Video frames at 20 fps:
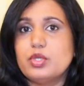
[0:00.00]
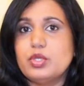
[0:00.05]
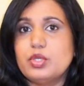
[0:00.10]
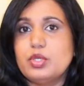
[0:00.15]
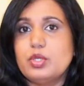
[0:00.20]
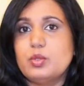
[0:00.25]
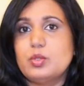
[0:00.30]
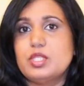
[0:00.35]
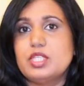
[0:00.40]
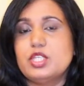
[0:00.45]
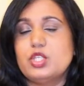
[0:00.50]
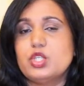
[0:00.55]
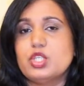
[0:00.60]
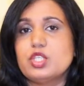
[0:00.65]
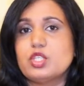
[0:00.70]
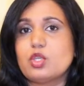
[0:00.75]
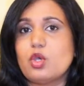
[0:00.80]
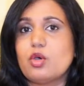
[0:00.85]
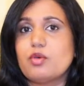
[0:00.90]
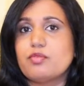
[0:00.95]

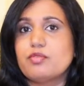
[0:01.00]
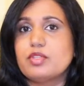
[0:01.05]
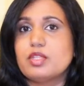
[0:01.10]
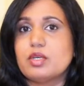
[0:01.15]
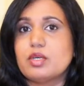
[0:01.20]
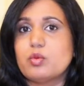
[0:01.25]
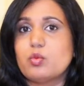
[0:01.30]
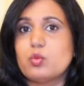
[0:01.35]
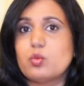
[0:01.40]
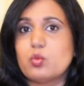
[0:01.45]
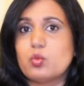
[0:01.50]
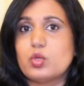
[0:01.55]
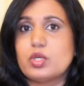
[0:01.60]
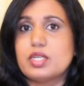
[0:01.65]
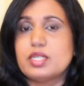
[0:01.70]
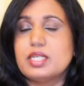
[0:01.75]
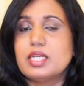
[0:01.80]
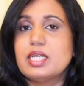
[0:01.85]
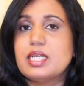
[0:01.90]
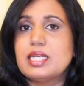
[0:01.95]
usages of the
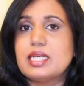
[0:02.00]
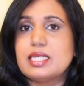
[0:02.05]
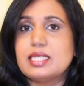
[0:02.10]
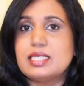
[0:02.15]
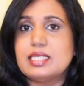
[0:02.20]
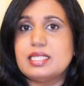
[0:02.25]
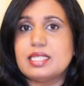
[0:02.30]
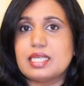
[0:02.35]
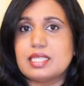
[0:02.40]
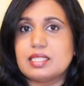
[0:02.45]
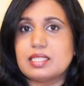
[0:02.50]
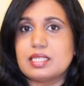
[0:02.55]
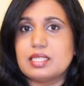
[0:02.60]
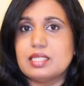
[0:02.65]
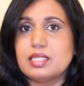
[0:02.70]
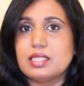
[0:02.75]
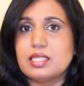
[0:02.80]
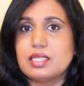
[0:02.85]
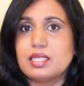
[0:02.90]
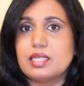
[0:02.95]
word
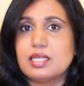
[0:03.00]
desert.